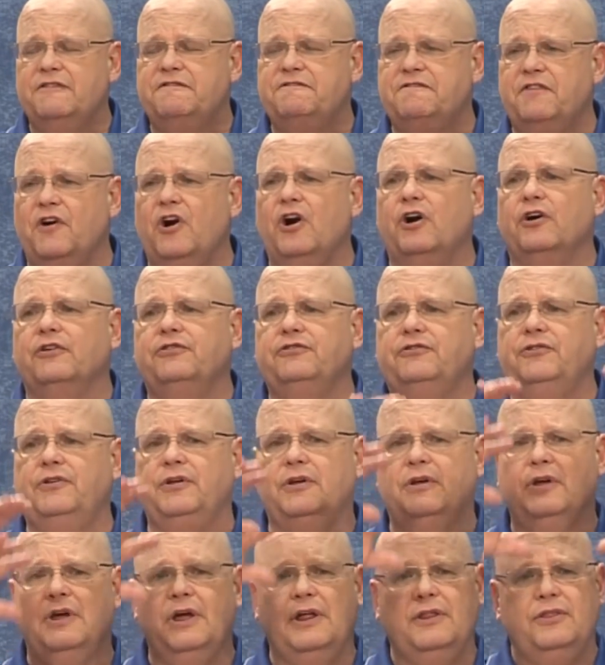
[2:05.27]

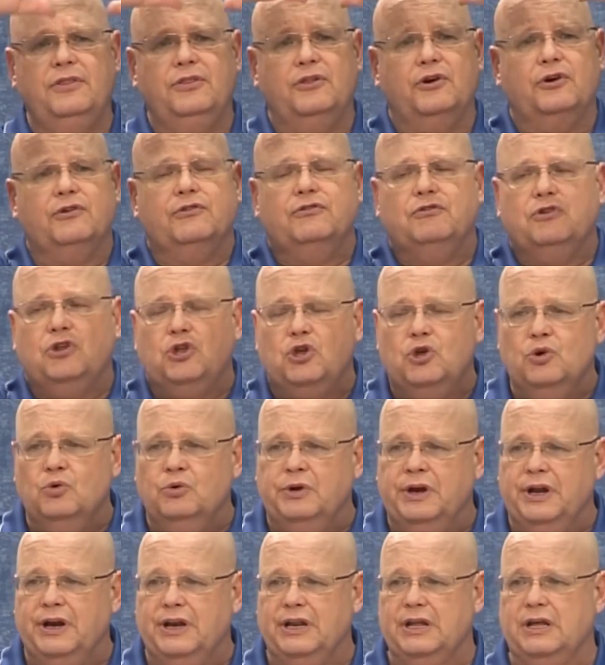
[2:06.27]
first, there's
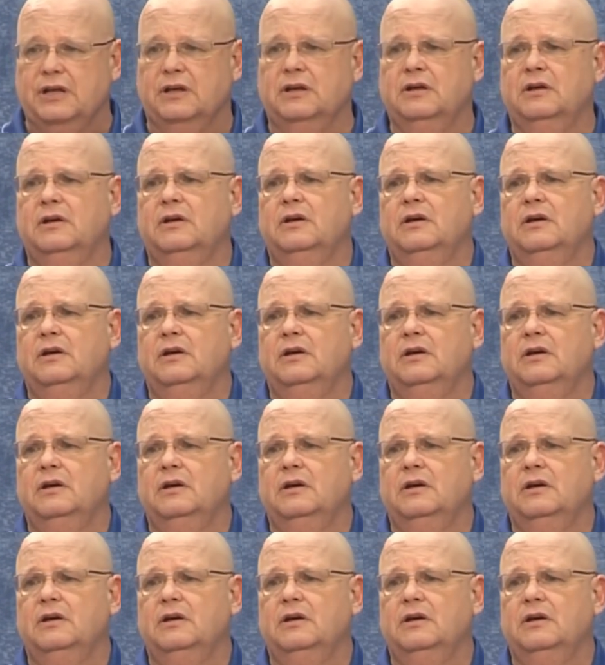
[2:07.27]
unity.